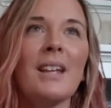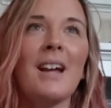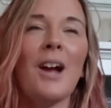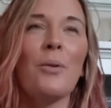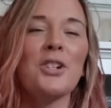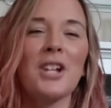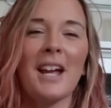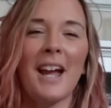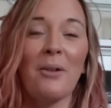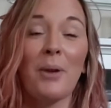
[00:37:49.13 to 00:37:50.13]
I
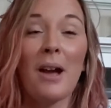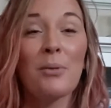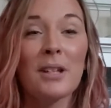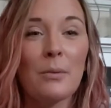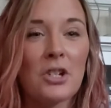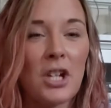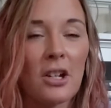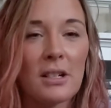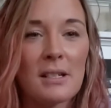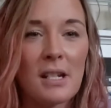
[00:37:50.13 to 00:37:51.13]
really wish I
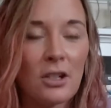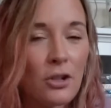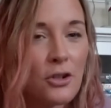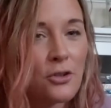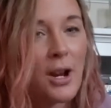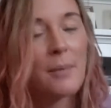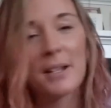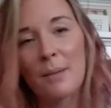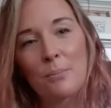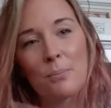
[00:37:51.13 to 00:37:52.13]
could continue to describe
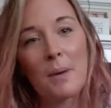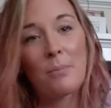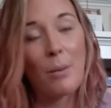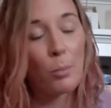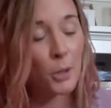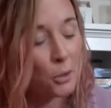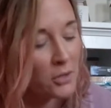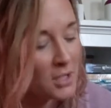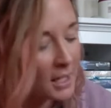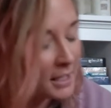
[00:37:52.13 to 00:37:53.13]
it. I've probably
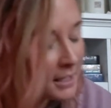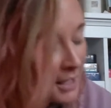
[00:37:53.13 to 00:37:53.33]
overdone it,